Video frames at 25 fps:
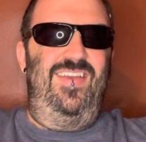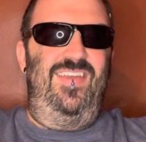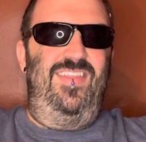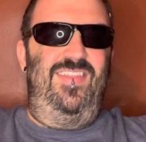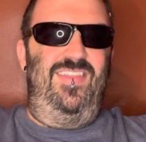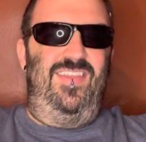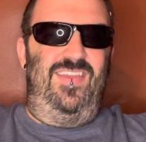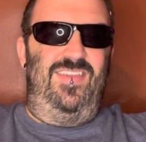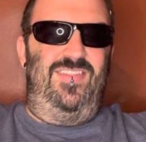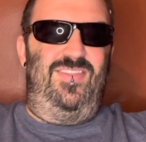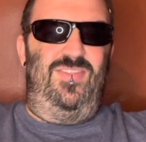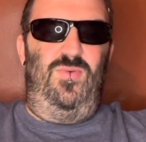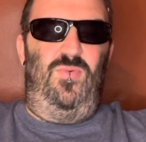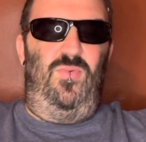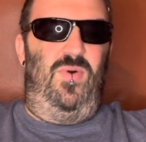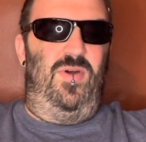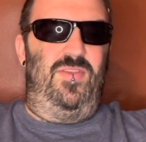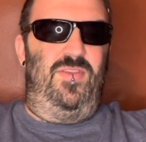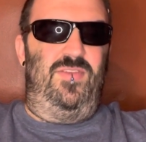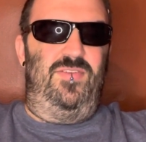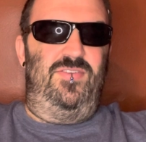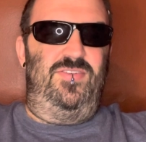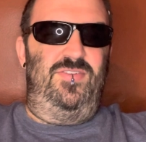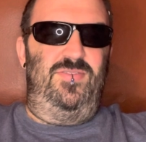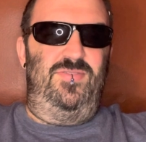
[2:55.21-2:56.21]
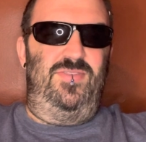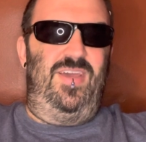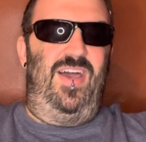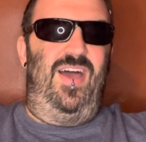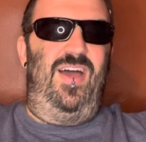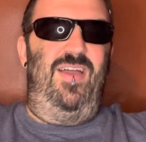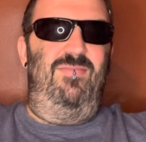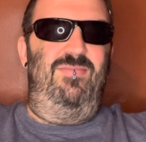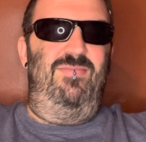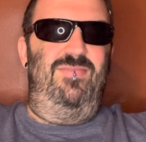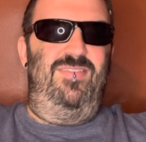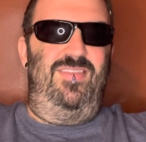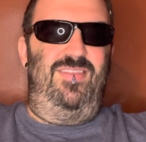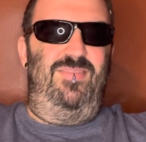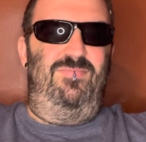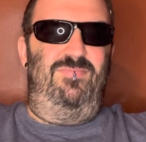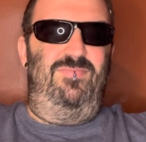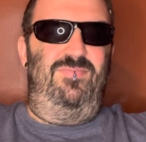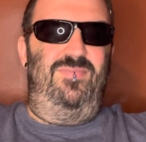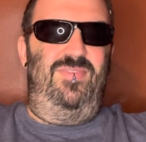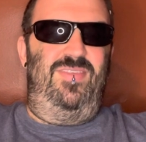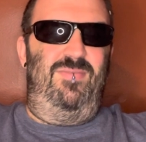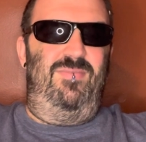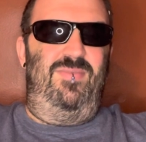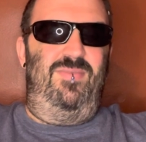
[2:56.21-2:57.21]
like the one or two times that
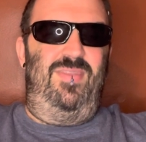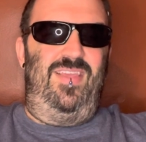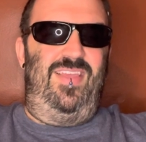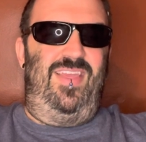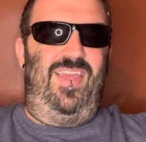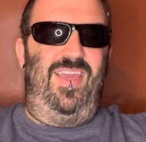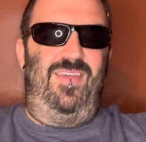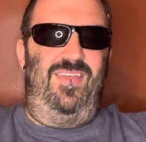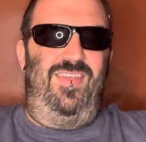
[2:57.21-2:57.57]
somebody